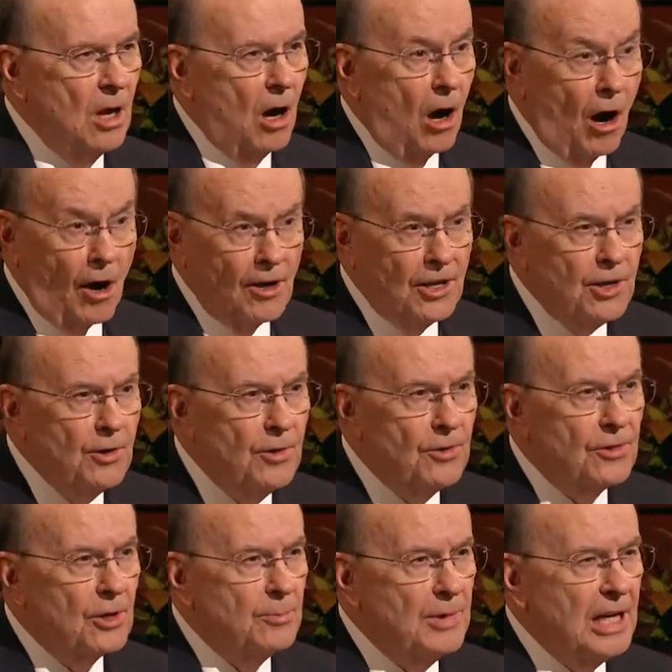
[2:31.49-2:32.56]
Our
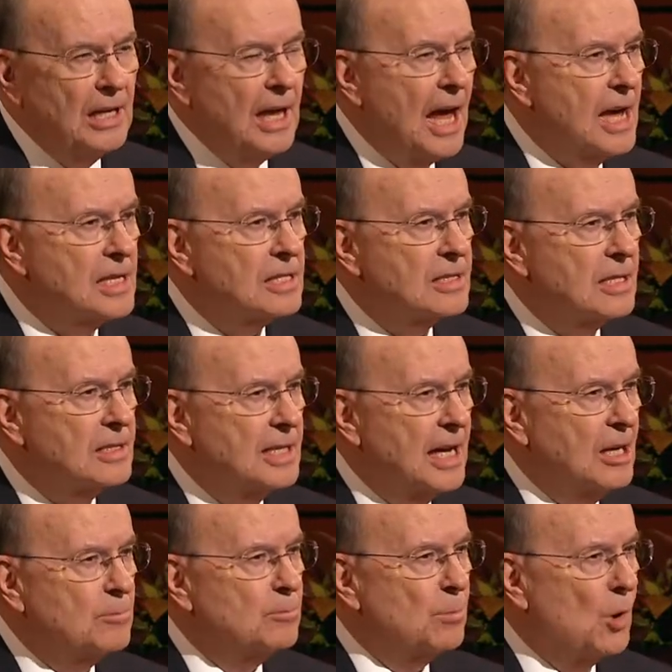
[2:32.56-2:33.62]
youth are being asked to
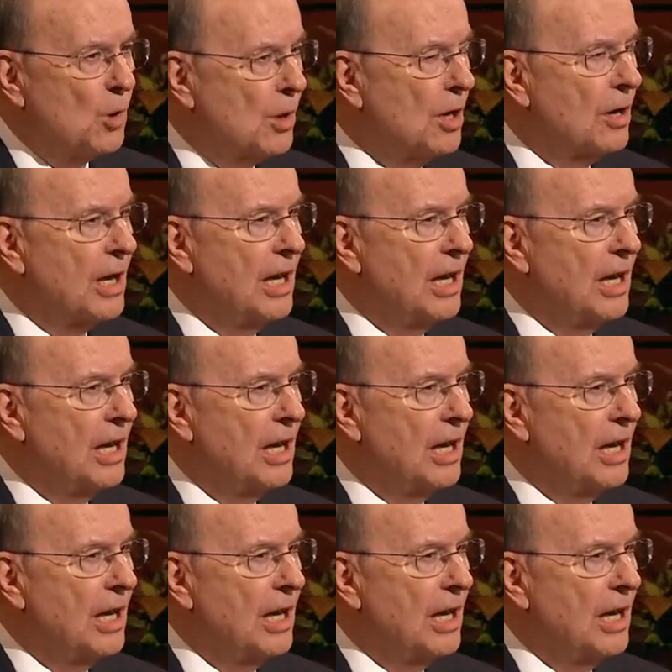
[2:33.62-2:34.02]
take more